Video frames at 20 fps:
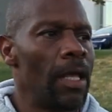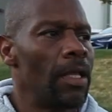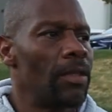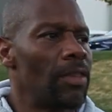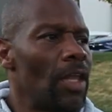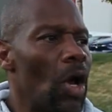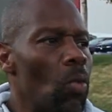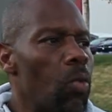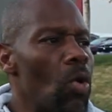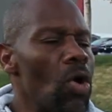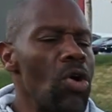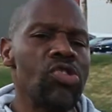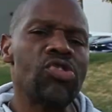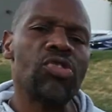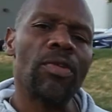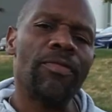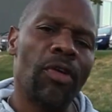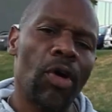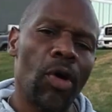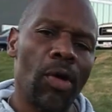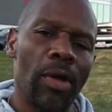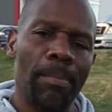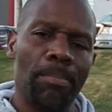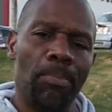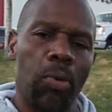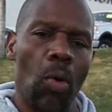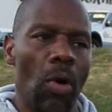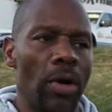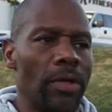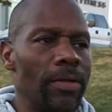Now, words are very
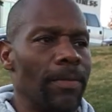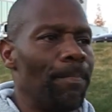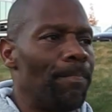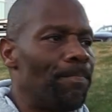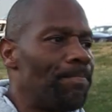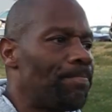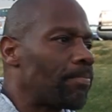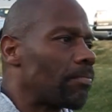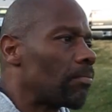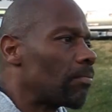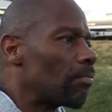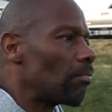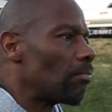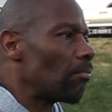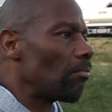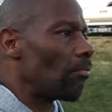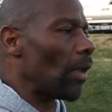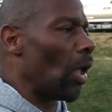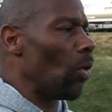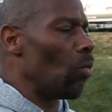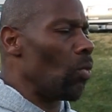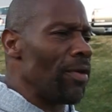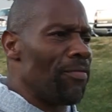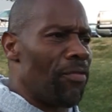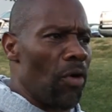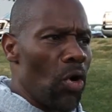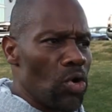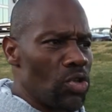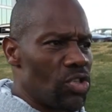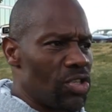important. And we've
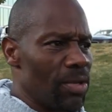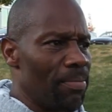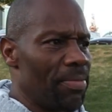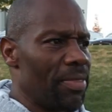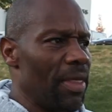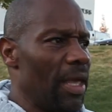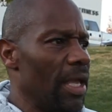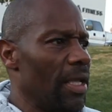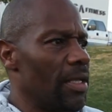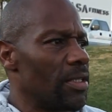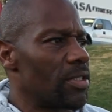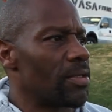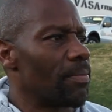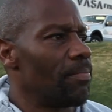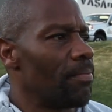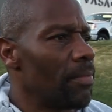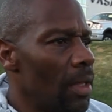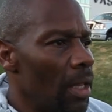heard some things.